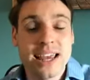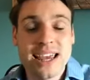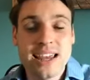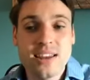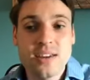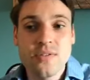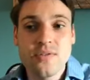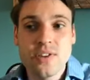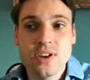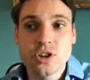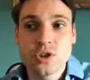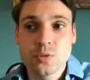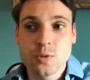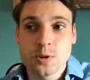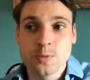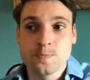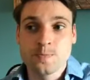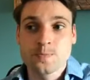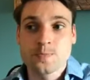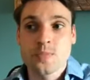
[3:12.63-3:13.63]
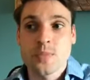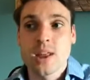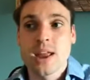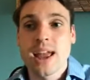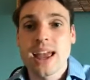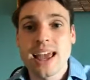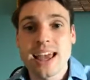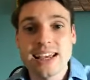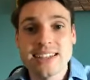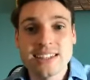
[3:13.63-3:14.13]
an individual
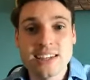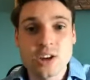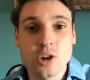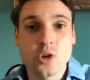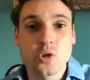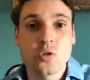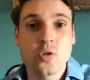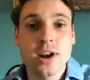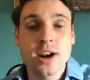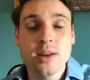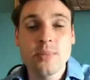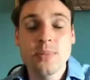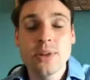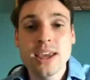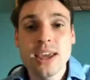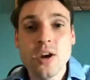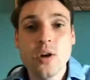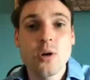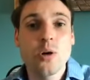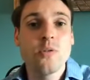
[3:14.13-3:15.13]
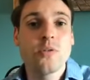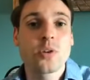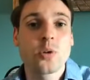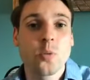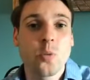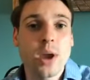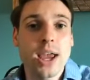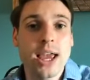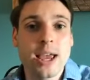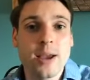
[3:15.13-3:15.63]
is incredibly
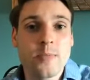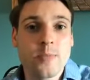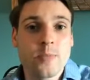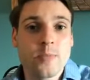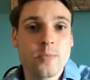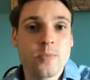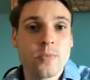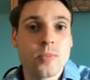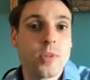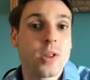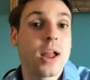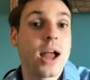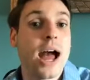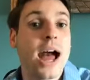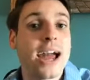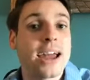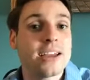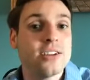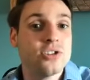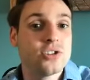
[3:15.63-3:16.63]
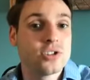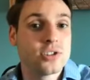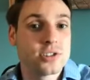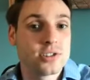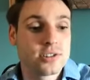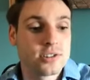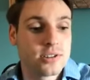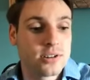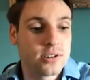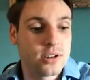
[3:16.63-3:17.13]
overweight, I can
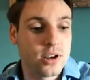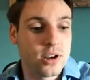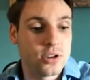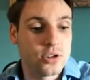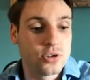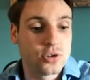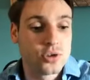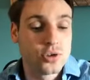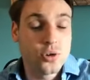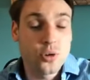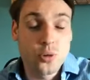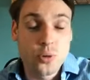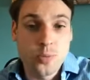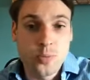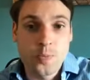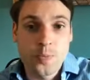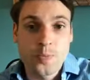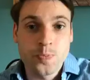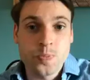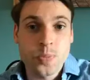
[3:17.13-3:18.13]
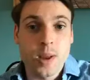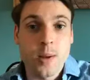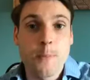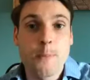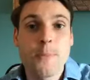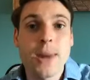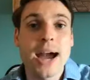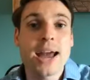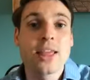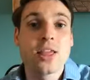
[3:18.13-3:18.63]
just assume
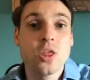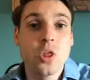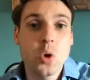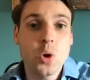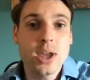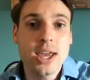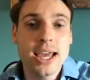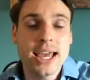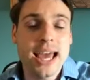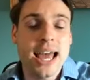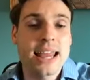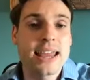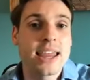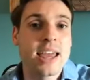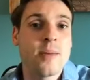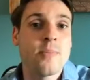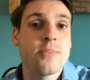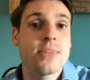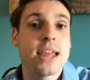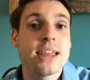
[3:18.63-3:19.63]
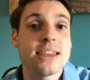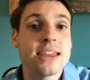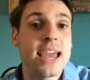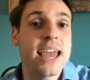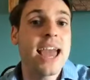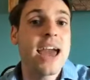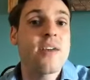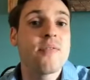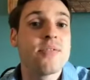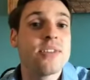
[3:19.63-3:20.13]
by looking at them that
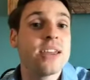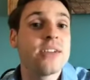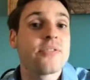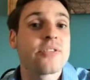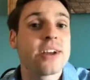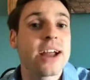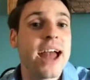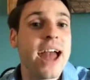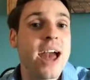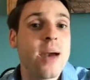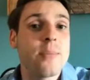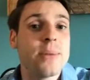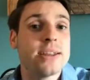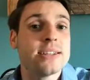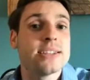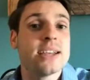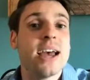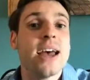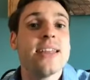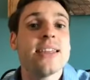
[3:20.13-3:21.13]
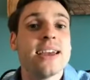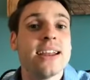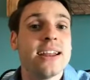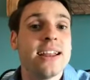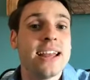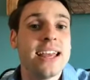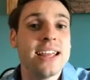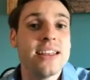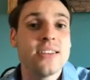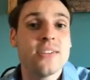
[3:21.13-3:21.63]
they have different habits
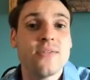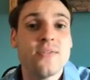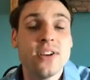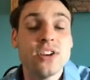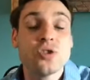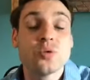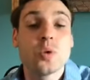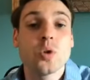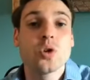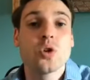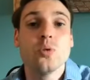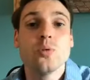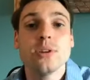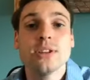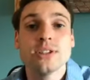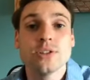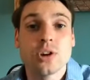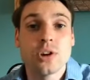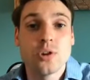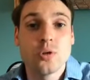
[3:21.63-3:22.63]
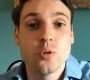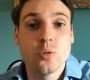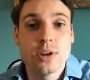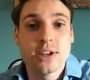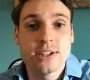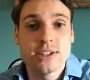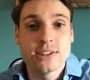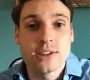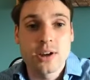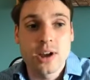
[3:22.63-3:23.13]
than an individual
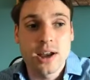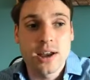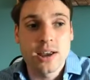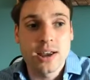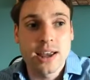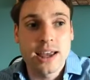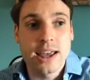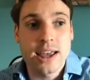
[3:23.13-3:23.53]
who is